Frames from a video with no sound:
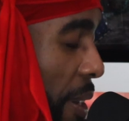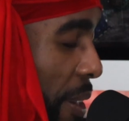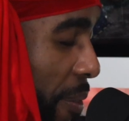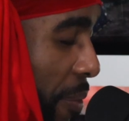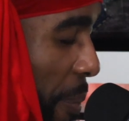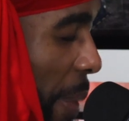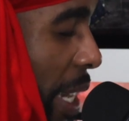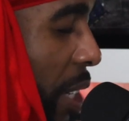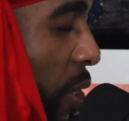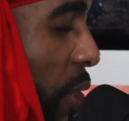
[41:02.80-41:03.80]
have
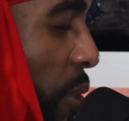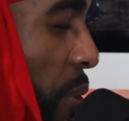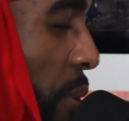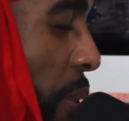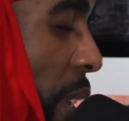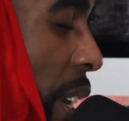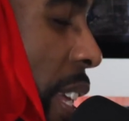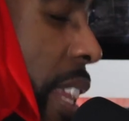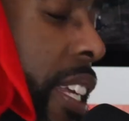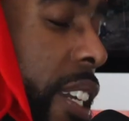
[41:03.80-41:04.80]
made you
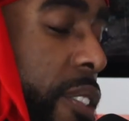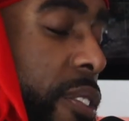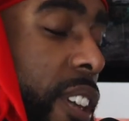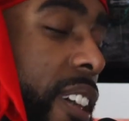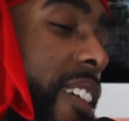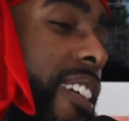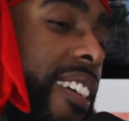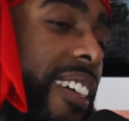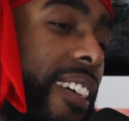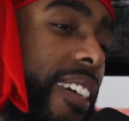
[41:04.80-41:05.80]
think, rah,
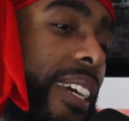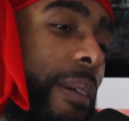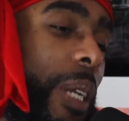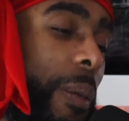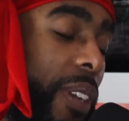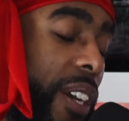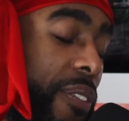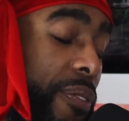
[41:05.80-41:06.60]
people are